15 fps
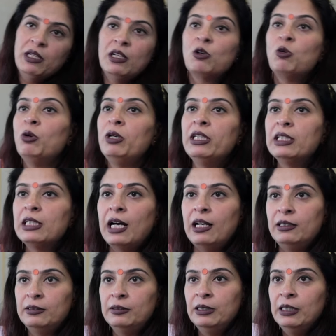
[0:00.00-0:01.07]
be in a golden
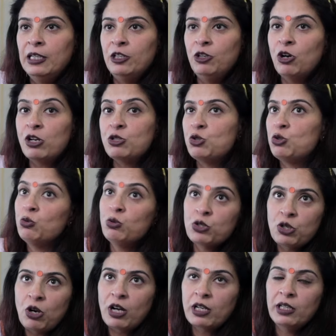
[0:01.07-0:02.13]
color. Not too
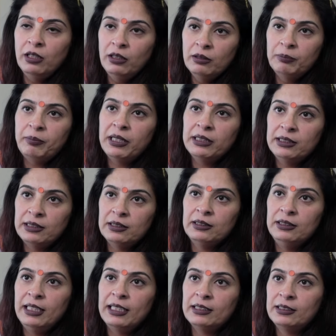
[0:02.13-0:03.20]
shocking, but
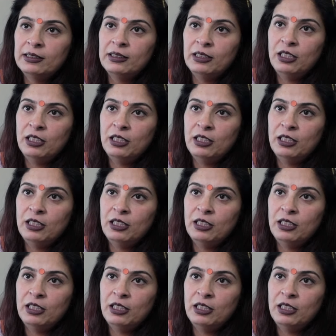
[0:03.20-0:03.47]
yes,